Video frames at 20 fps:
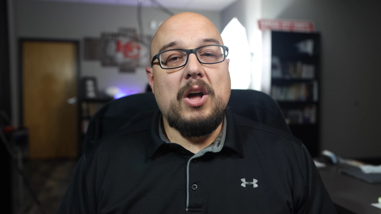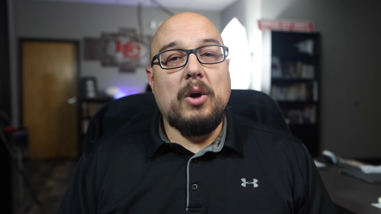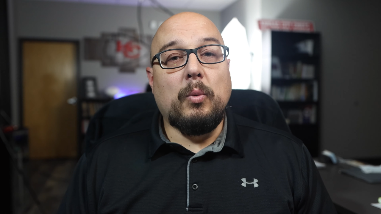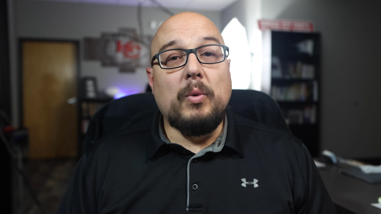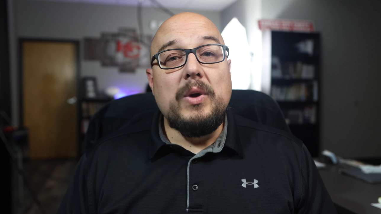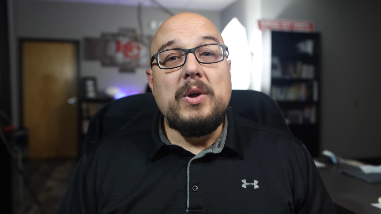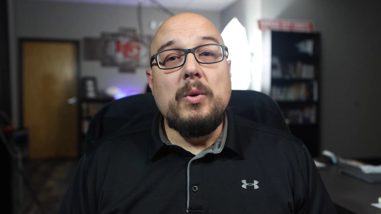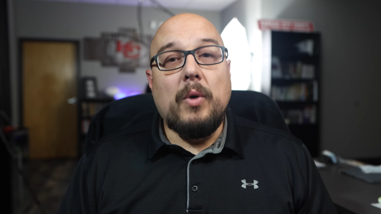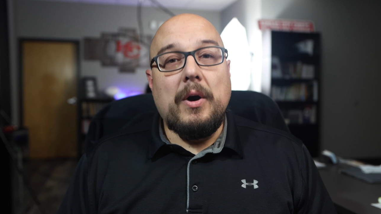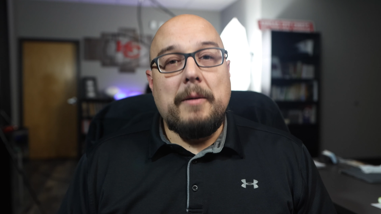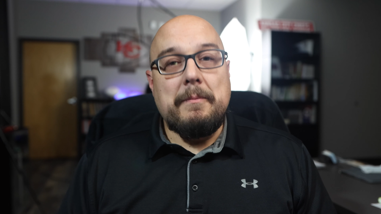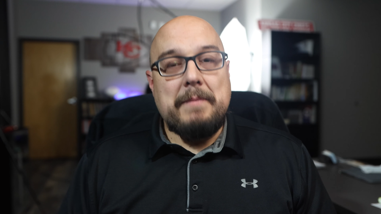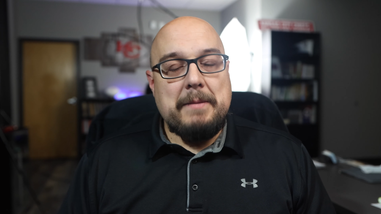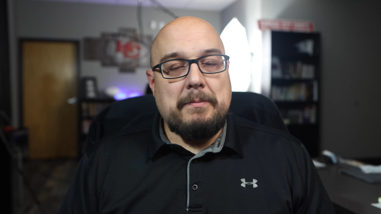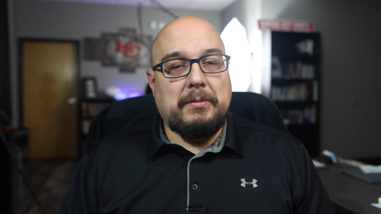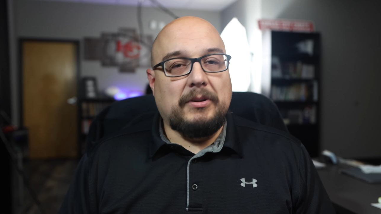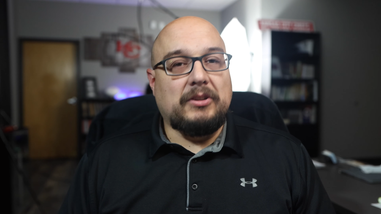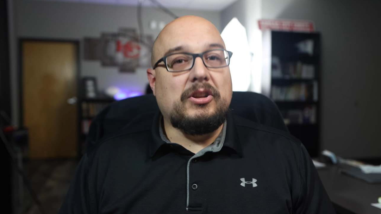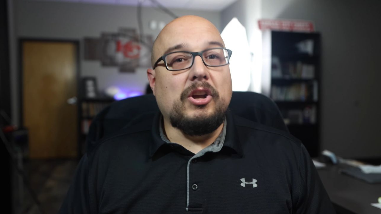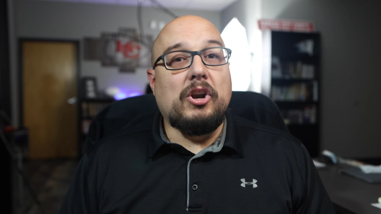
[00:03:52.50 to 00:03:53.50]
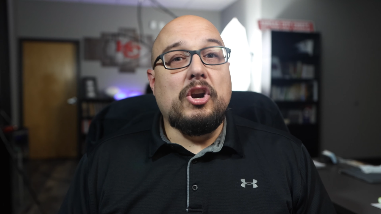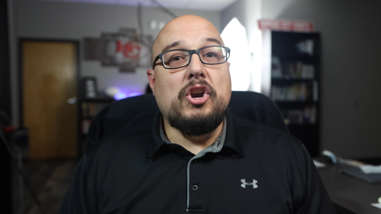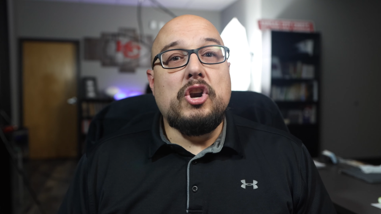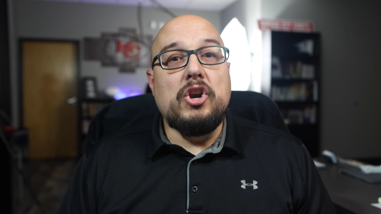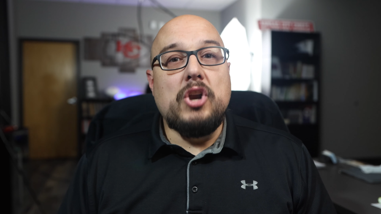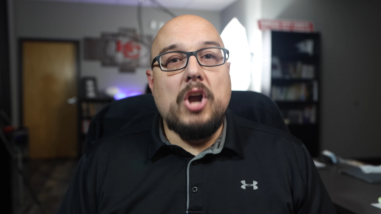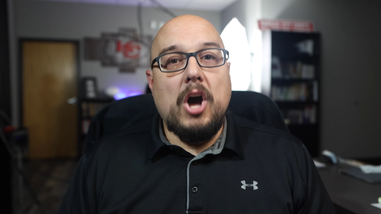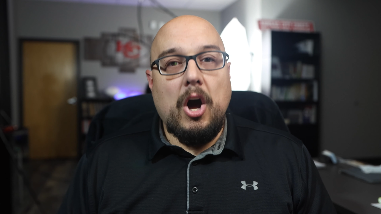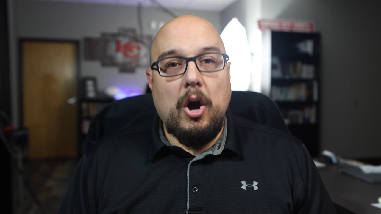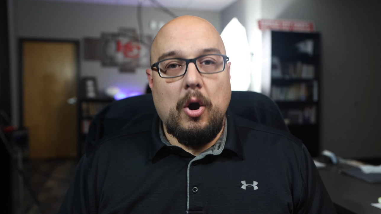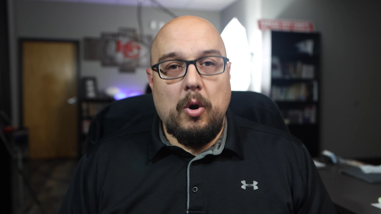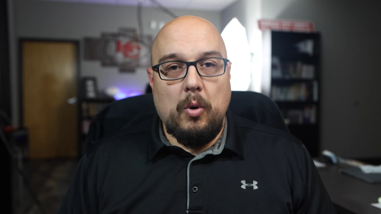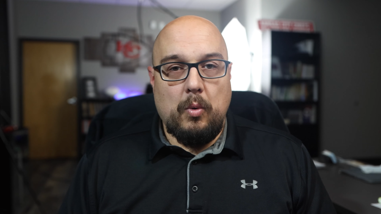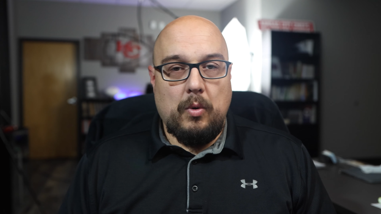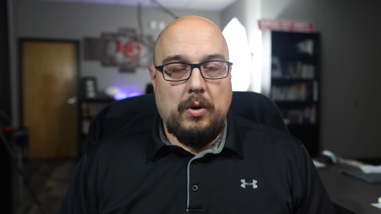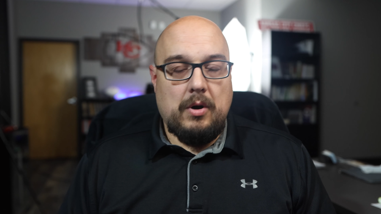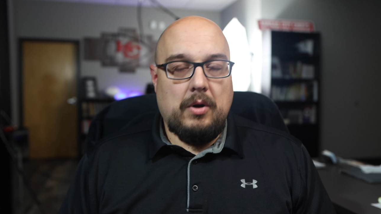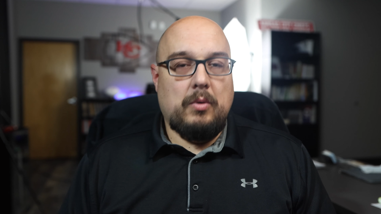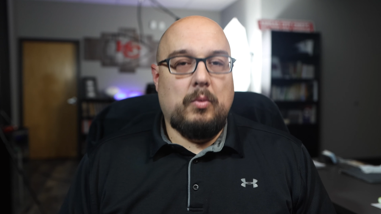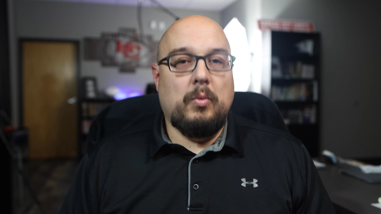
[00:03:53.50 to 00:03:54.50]
We want people to
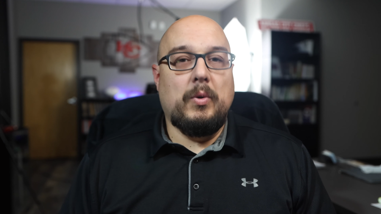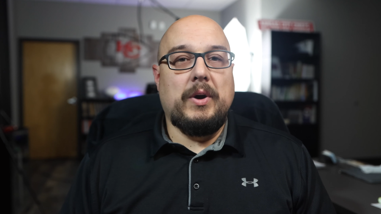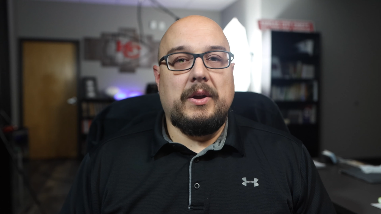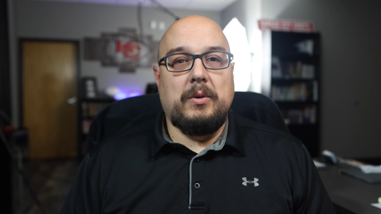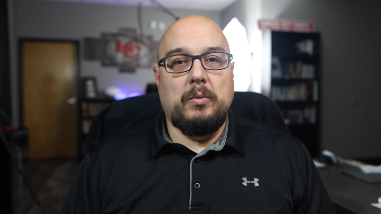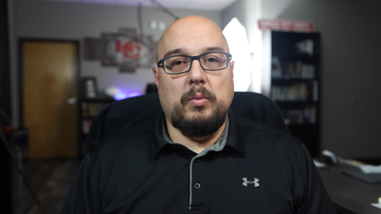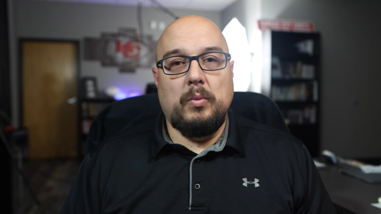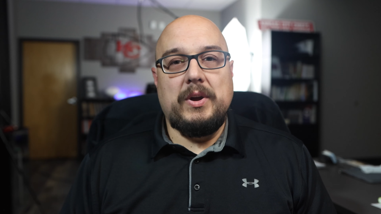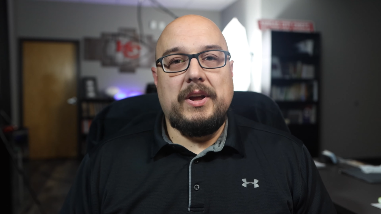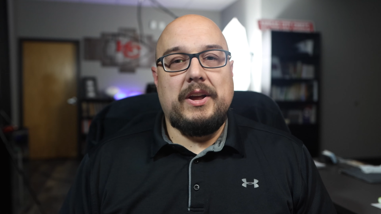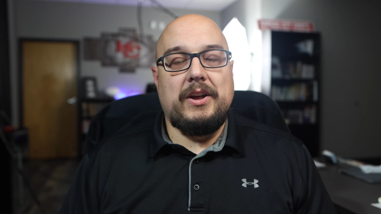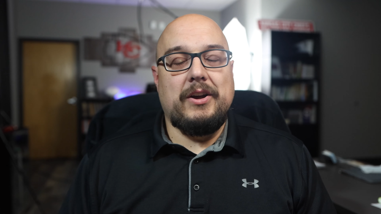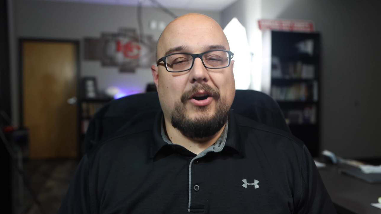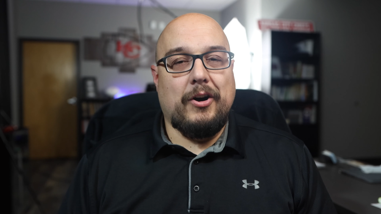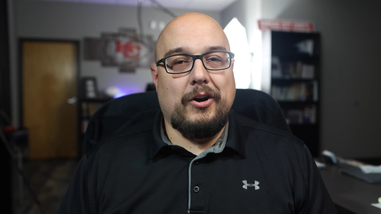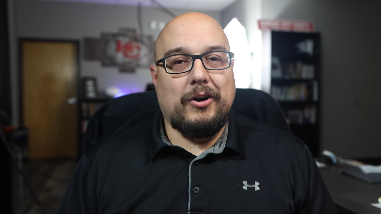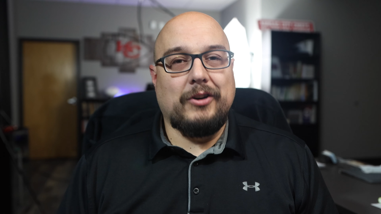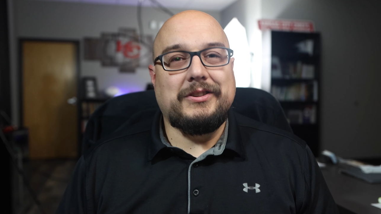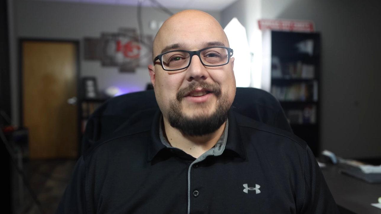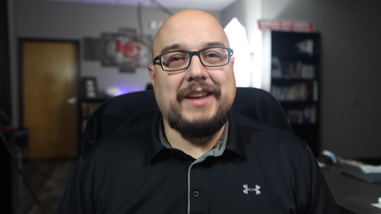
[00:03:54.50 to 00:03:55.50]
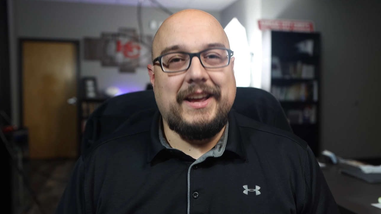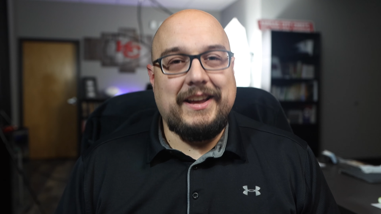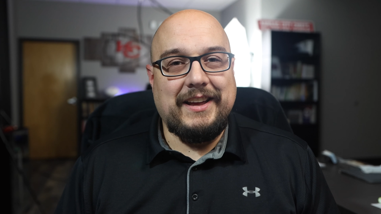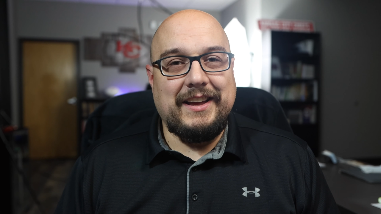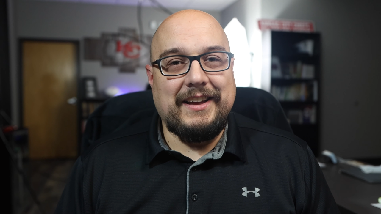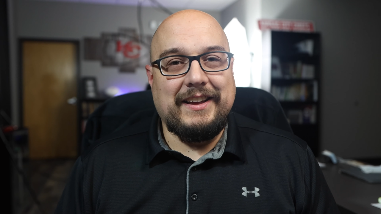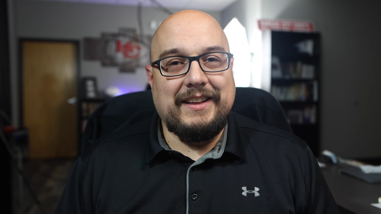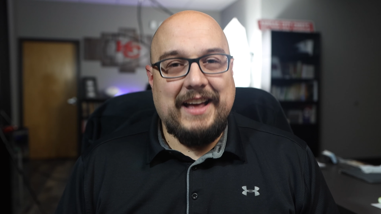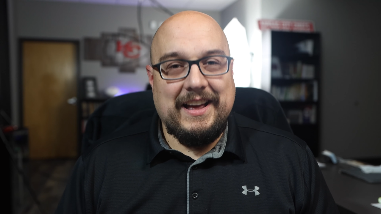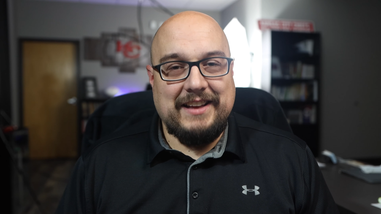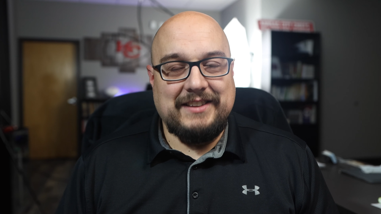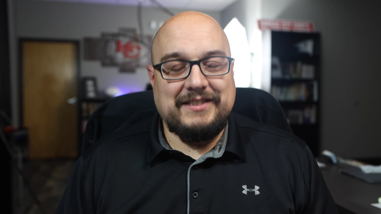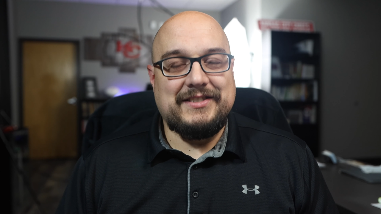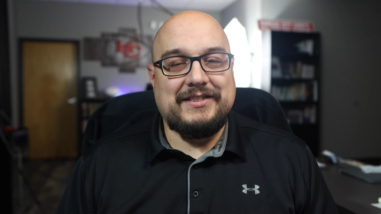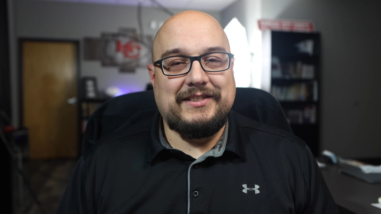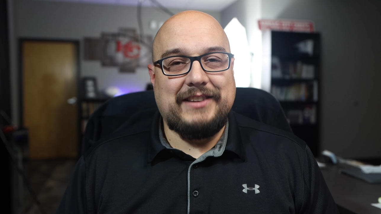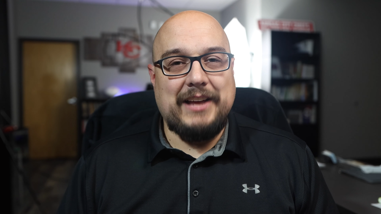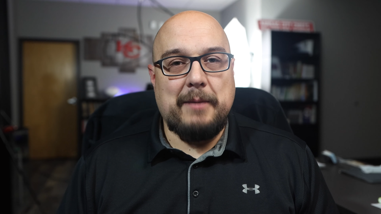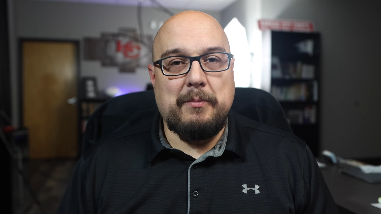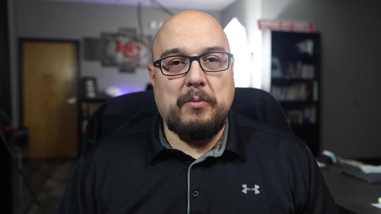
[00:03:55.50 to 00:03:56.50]
know when we are taking that
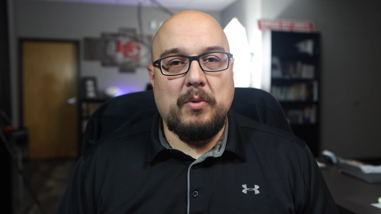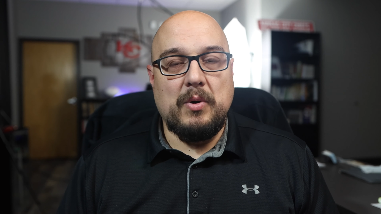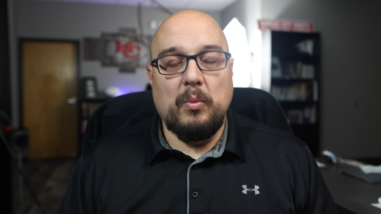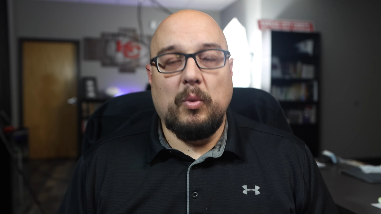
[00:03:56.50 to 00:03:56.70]
step,